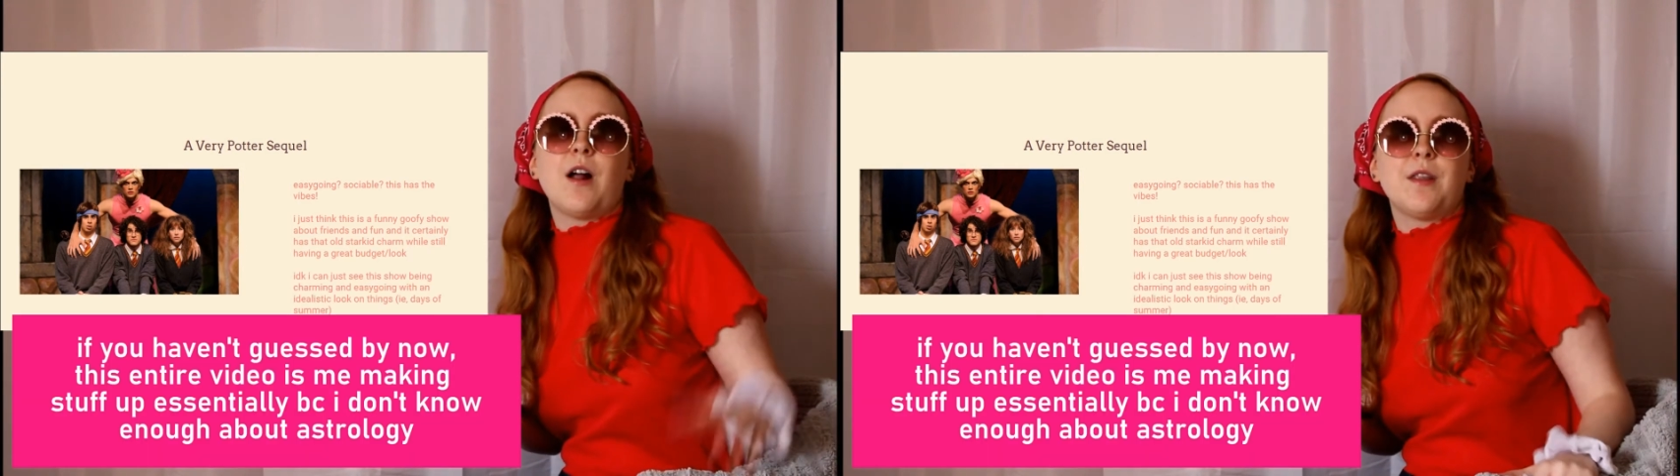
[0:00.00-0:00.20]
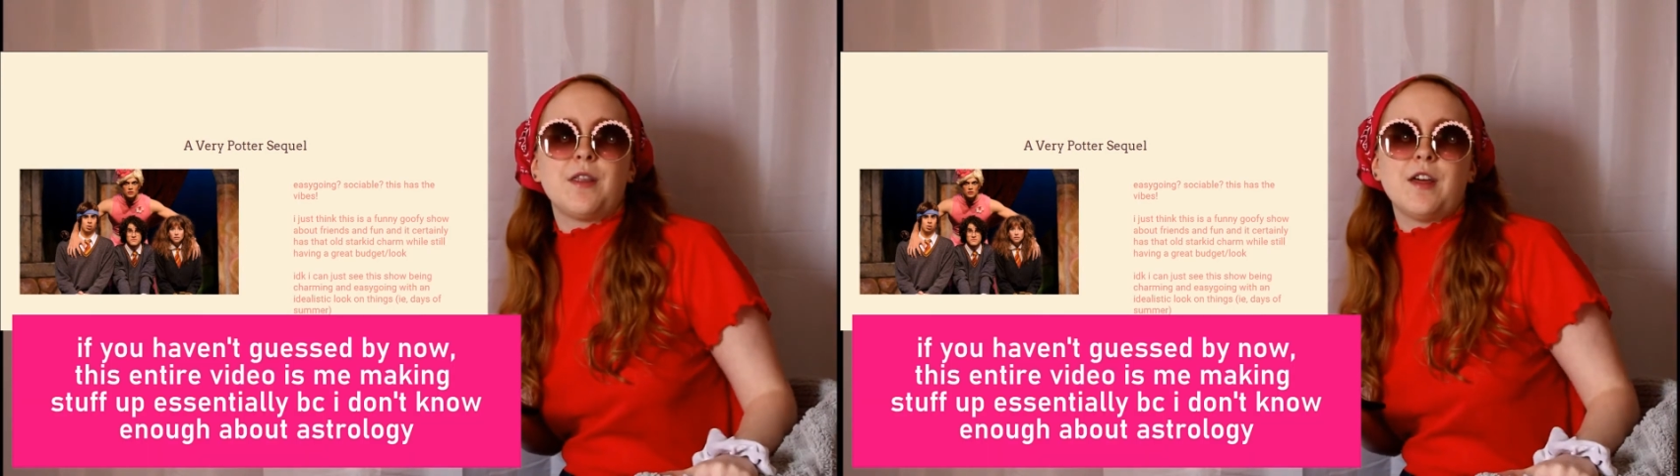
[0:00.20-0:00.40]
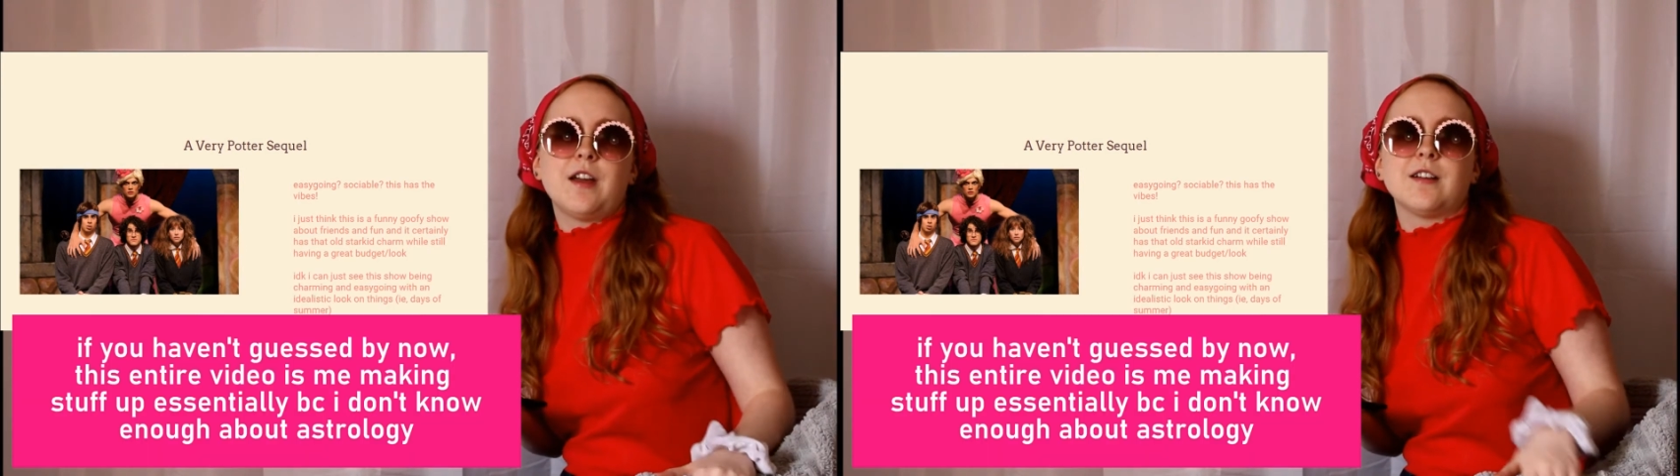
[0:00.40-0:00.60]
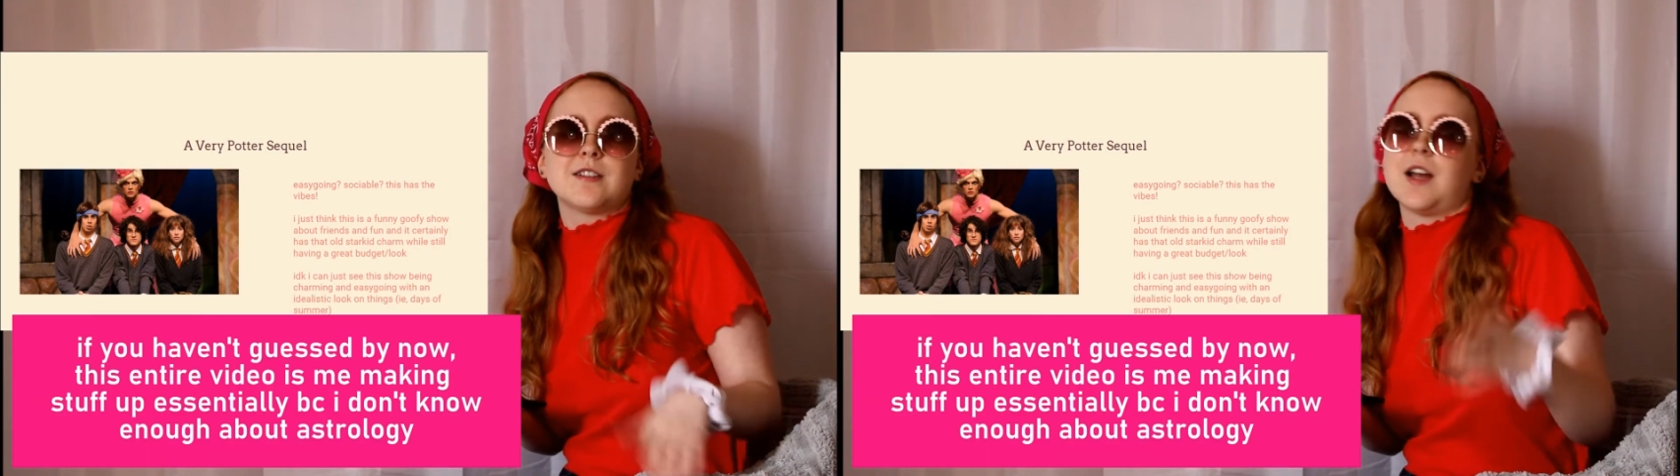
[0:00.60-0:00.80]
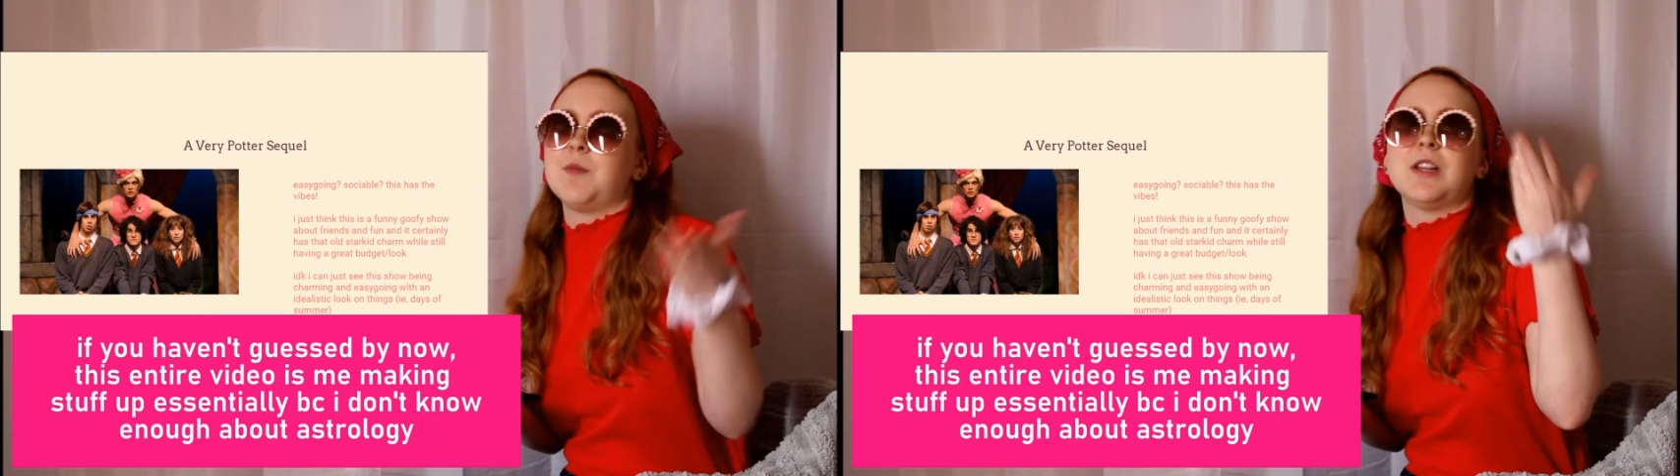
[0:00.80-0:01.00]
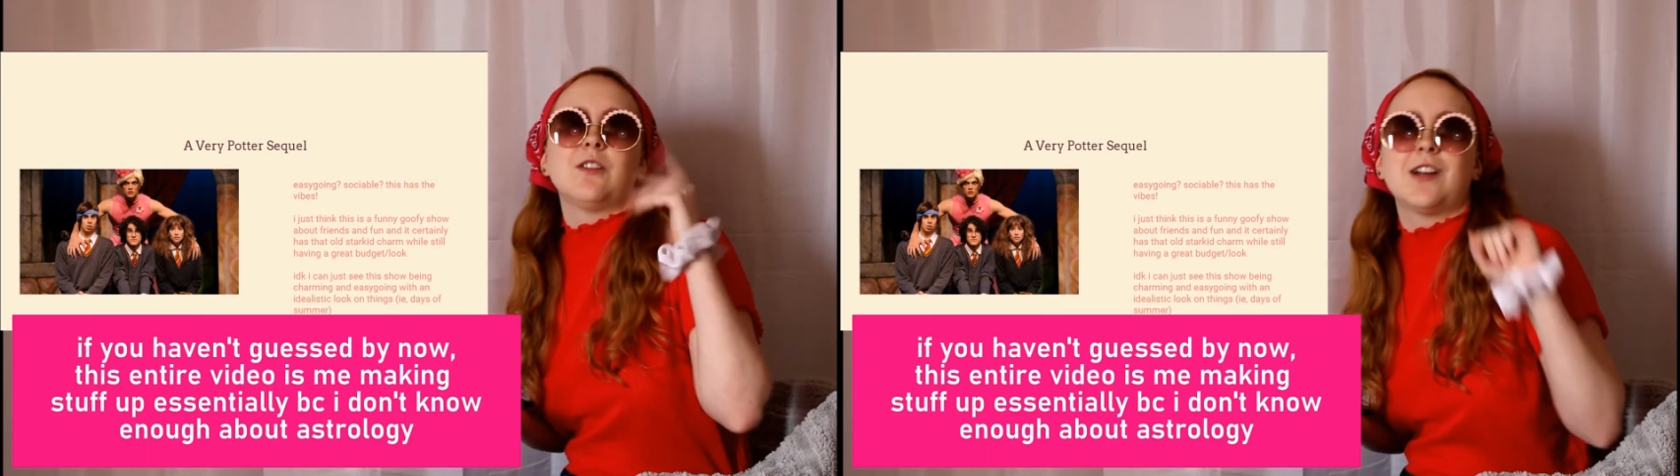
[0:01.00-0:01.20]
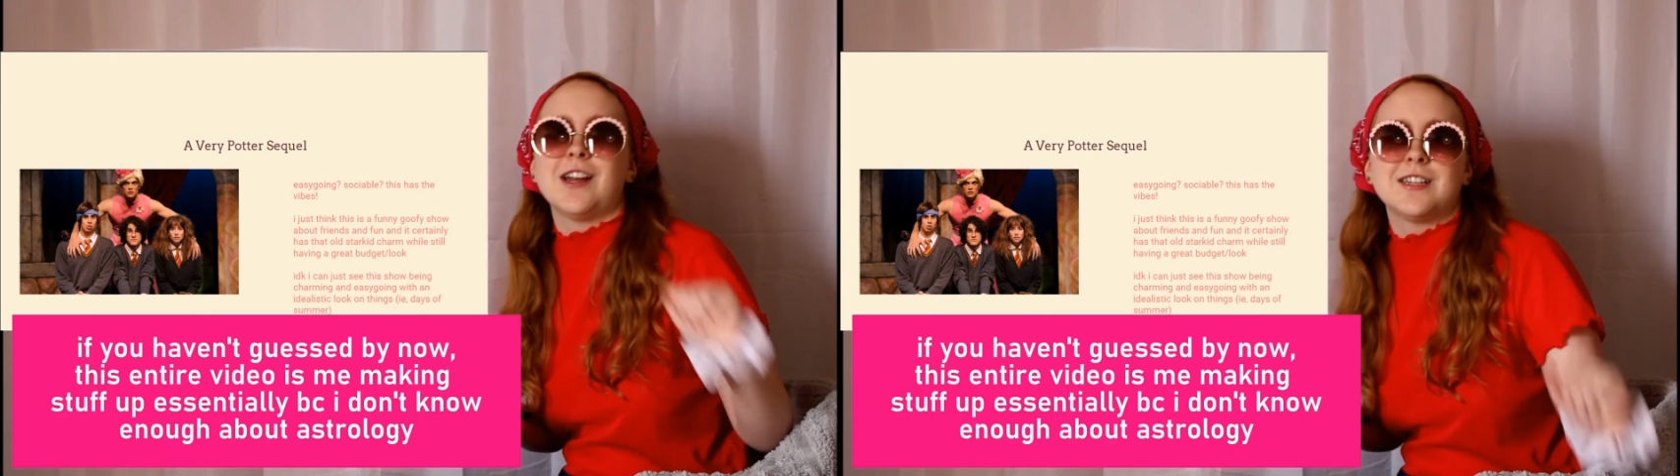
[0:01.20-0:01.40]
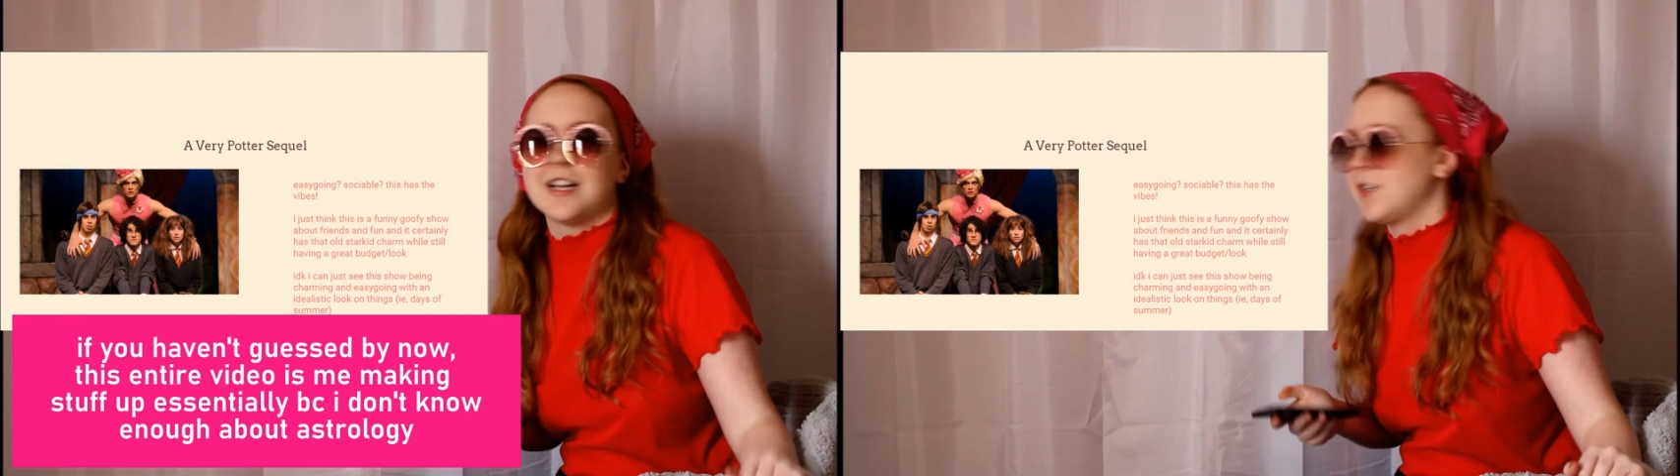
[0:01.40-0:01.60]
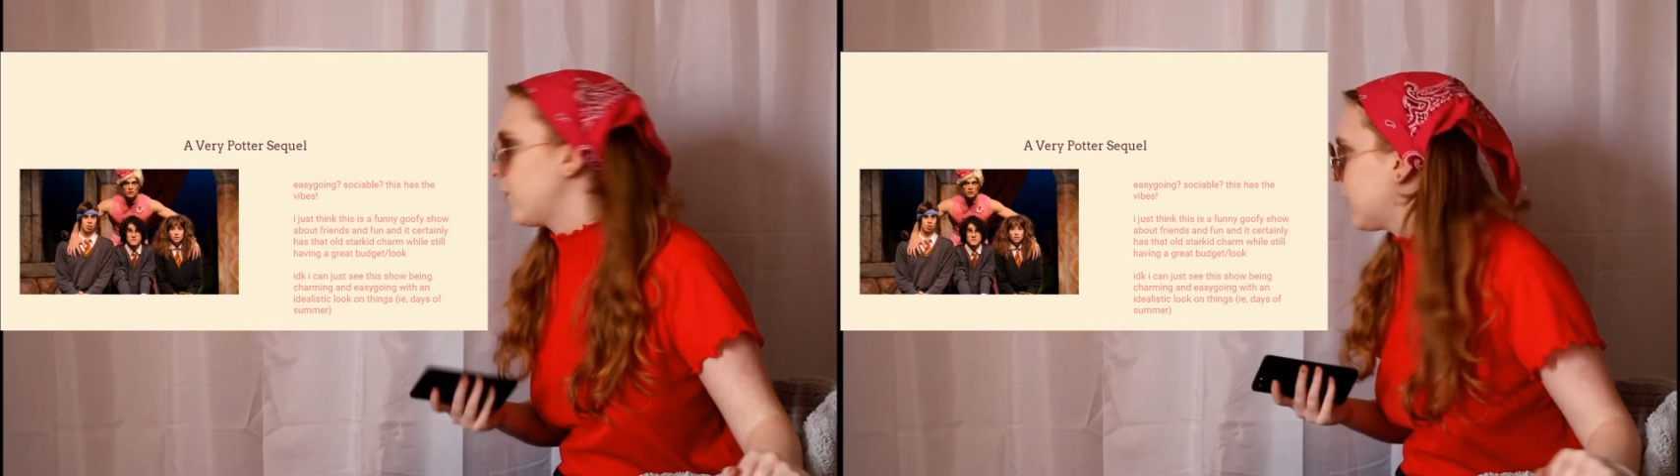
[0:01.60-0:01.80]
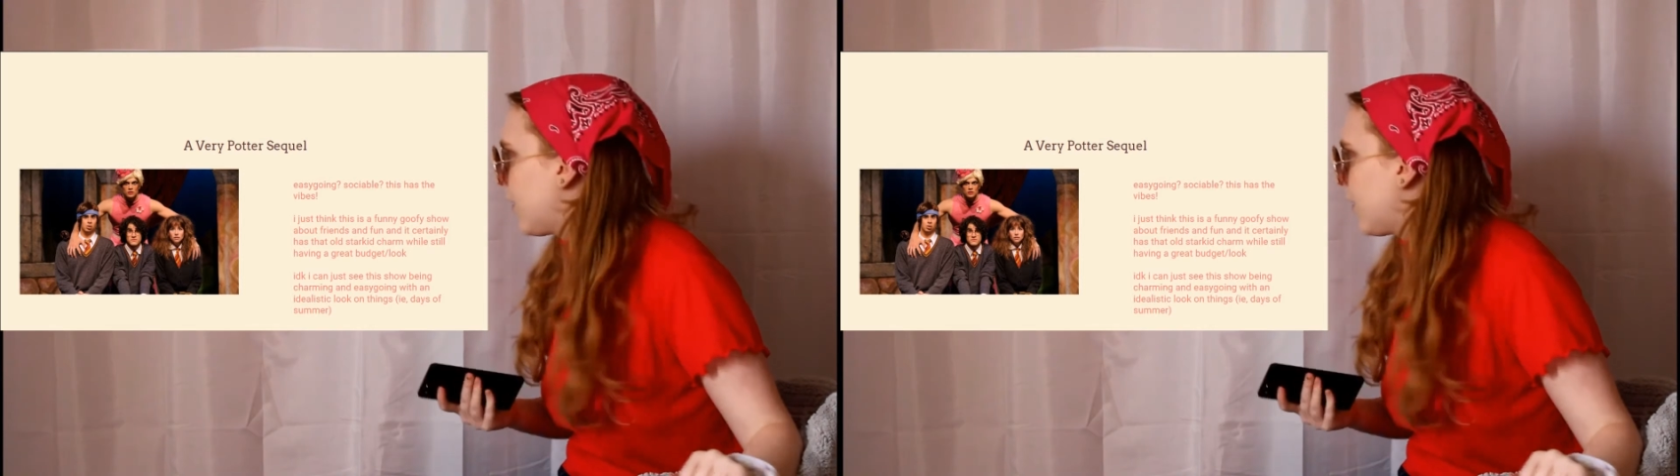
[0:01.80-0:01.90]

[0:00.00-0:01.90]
on things. I mean, look at Days of